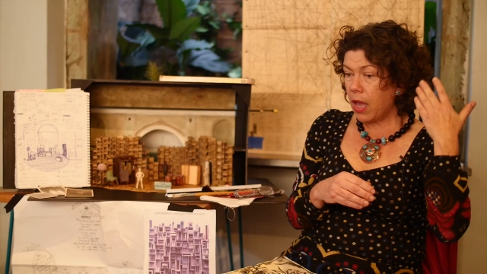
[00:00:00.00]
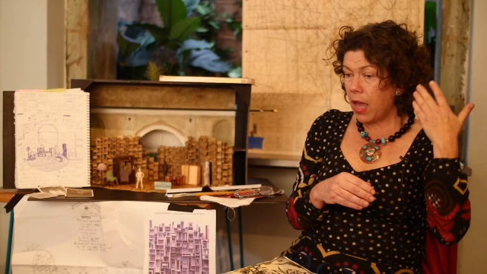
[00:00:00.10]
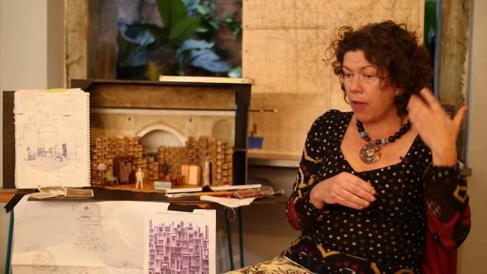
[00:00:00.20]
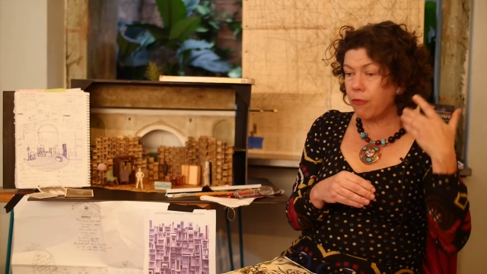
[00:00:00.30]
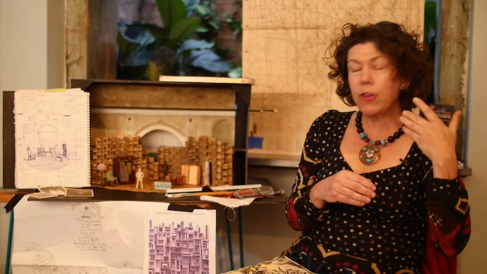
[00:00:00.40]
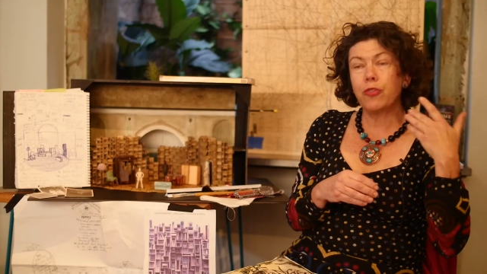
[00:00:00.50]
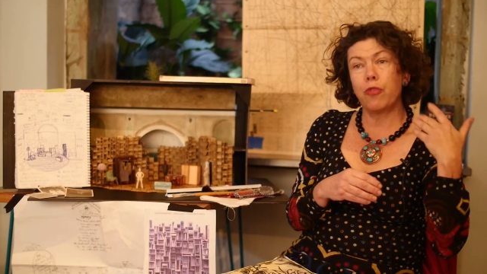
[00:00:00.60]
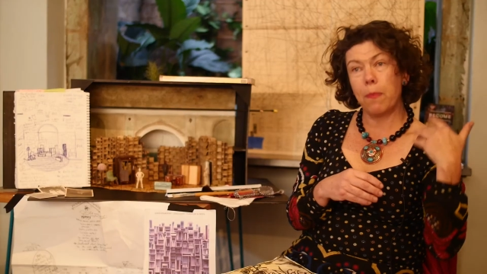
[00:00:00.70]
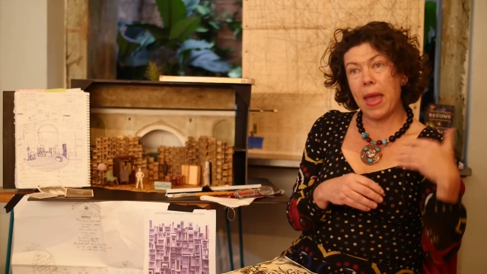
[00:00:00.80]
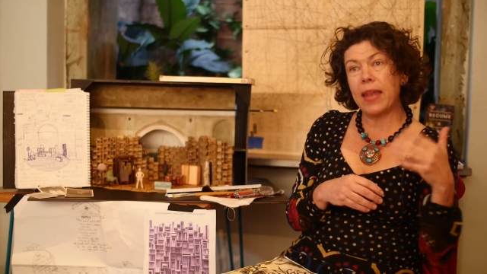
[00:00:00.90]
every
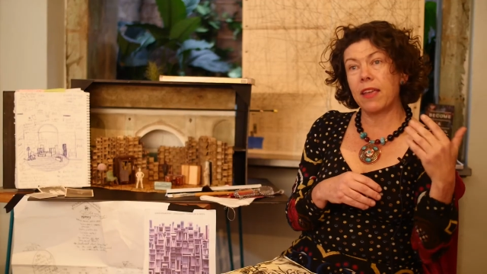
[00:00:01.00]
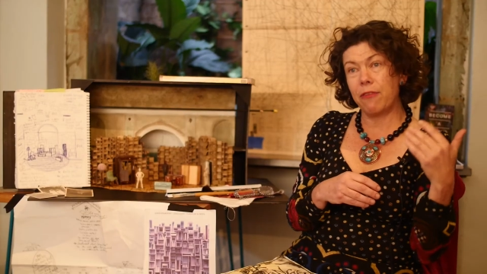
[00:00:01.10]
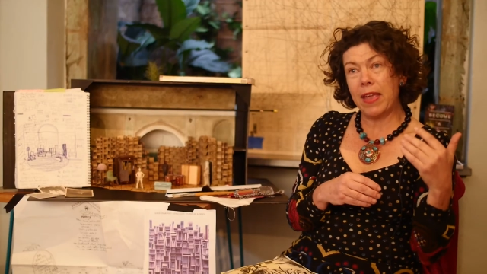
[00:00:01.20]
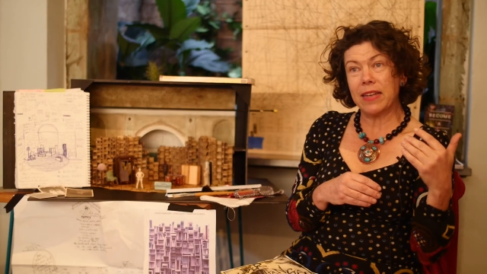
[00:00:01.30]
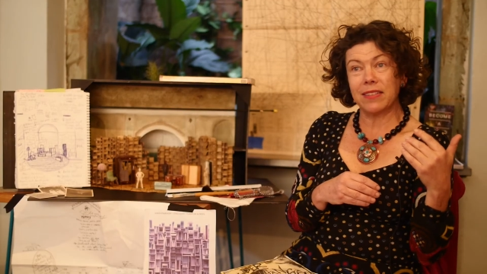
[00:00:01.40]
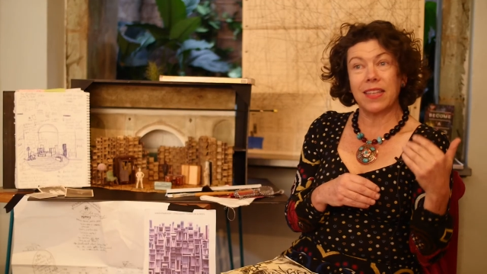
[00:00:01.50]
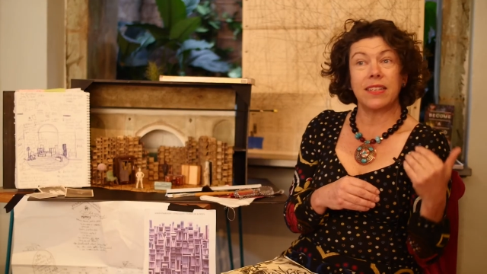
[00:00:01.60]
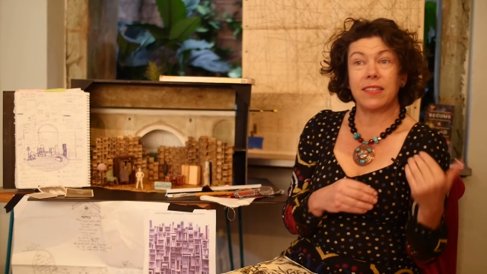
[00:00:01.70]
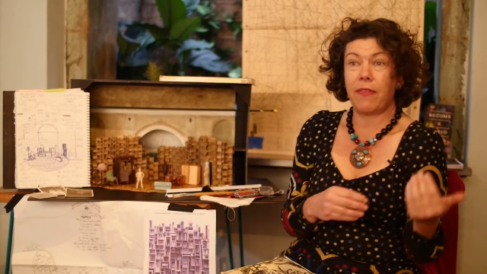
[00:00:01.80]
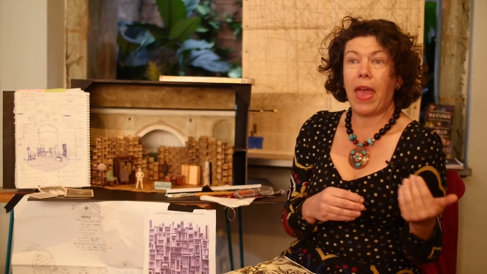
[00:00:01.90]
traumatic event that
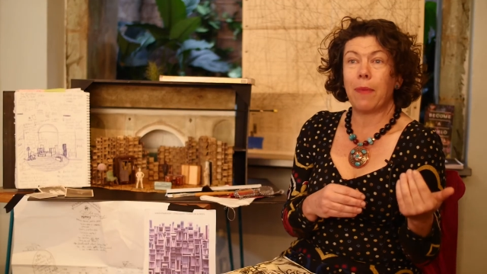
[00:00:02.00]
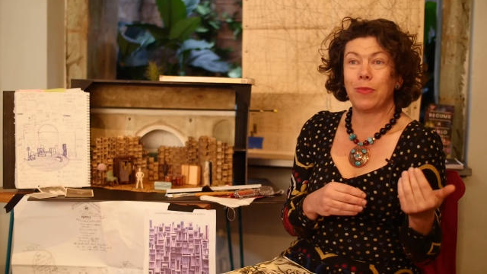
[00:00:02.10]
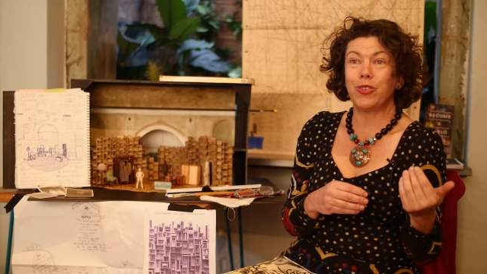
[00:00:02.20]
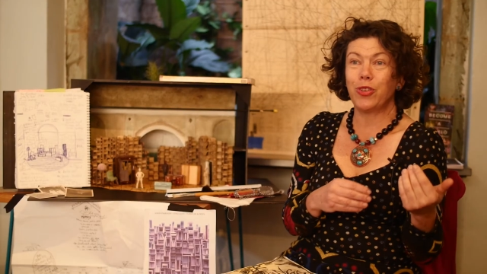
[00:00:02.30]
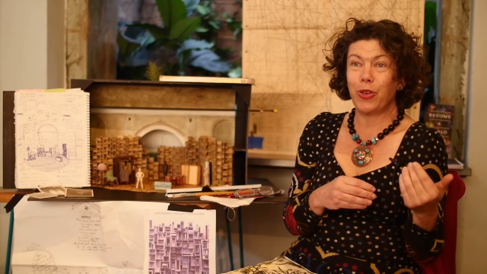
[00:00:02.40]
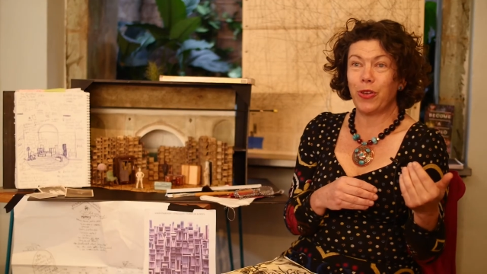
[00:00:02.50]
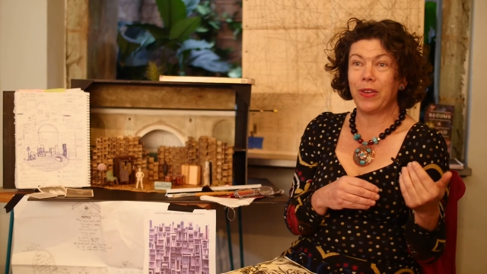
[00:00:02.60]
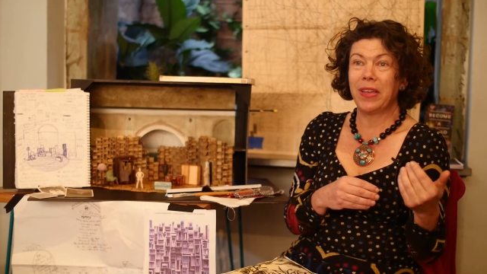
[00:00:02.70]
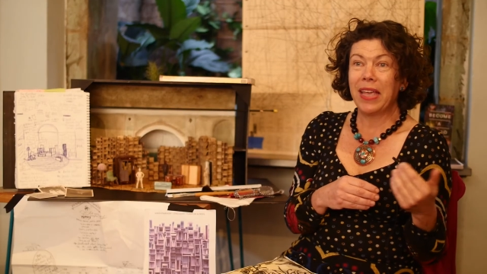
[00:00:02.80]
has ever happened to her,